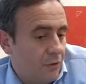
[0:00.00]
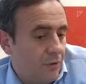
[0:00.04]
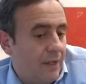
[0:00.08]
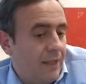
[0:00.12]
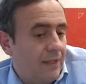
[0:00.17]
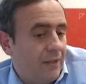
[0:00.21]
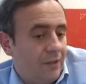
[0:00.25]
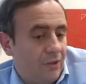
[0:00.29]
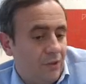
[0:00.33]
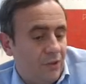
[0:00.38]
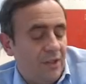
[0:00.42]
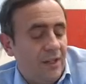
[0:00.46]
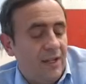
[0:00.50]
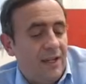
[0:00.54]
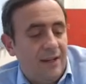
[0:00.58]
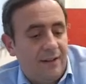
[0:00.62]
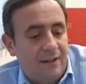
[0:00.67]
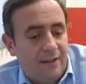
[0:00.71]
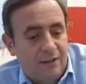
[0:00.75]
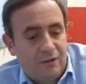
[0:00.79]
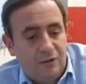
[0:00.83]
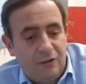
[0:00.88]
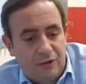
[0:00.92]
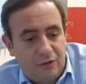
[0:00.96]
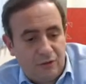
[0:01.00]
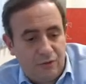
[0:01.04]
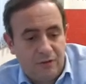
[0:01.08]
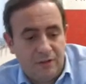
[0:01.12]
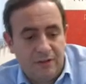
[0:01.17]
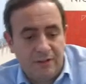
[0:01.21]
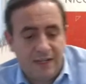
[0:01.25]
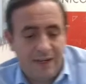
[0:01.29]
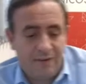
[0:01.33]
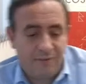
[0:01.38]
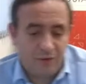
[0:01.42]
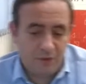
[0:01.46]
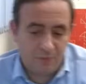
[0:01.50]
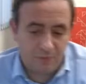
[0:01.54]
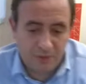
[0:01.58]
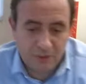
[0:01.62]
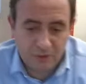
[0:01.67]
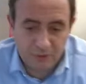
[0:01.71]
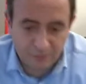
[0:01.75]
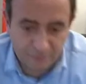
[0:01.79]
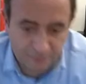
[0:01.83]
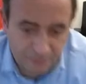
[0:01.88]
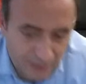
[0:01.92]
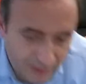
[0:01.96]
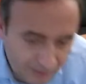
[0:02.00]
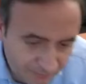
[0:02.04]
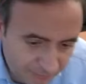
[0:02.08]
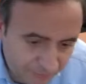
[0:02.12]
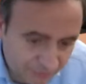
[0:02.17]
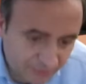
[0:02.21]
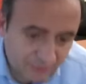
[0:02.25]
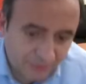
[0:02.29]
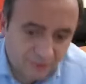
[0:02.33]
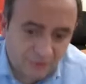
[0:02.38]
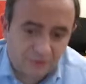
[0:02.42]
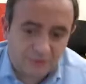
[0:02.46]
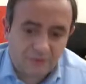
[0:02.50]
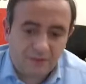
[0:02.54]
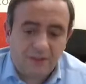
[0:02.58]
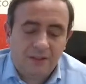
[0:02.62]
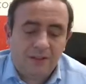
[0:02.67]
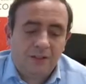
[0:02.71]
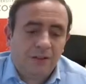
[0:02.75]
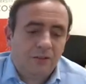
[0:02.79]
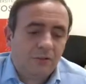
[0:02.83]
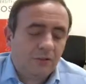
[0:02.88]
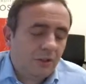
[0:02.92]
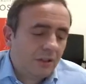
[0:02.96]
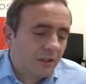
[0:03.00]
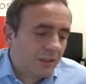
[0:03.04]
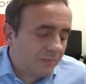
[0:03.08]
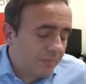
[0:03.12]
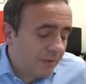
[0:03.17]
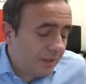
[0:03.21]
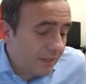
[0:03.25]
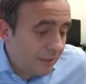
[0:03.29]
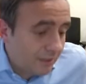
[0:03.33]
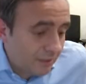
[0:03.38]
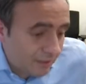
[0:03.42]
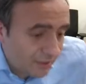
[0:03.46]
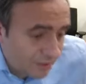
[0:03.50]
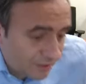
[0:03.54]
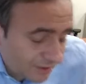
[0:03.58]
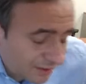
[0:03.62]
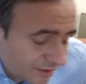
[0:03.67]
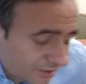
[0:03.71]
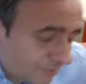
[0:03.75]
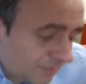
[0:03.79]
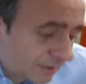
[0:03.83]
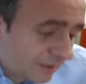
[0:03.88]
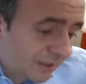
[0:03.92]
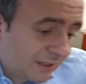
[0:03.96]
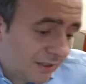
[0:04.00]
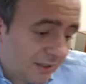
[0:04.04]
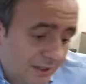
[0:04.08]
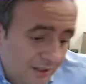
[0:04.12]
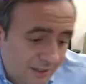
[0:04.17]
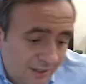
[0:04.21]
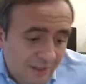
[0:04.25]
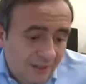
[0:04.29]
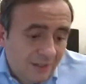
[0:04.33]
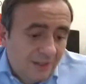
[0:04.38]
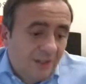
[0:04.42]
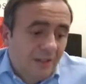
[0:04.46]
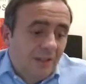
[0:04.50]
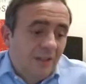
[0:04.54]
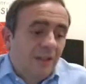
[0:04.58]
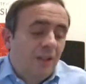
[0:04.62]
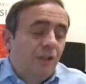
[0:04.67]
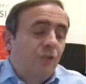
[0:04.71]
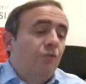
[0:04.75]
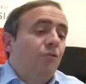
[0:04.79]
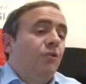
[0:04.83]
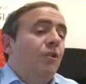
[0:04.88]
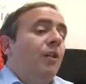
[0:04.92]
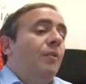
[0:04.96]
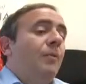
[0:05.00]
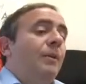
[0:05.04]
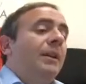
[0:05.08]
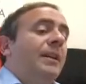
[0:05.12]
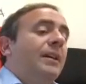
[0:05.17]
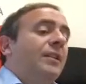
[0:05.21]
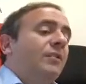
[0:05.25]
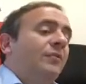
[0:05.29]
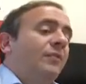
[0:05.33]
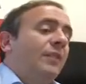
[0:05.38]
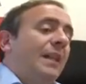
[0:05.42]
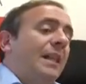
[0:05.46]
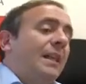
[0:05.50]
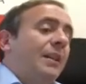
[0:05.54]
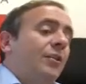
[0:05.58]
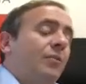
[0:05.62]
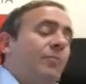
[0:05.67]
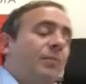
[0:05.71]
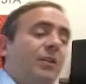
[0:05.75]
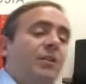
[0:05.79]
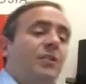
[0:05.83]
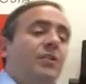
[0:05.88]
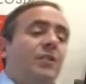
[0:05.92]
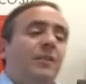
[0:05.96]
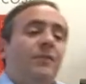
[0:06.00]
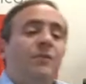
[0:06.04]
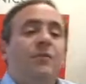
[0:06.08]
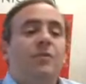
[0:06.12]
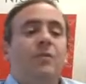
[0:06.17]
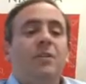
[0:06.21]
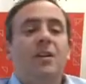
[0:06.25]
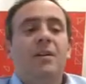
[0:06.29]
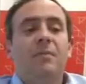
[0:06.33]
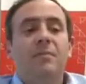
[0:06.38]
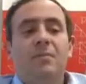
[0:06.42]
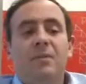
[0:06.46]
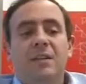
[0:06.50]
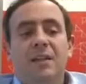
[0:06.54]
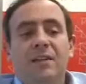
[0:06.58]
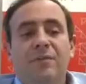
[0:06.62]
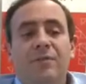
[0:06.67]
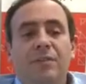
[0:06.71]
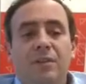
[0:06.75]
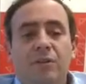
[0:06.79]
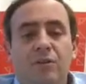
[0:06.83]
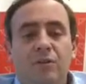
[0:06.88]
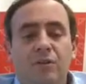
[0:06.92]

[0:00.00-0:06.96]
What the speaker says: had to say, like, look, you can have this piece of paper, this electronic money, these things, but like, it has value because if you come give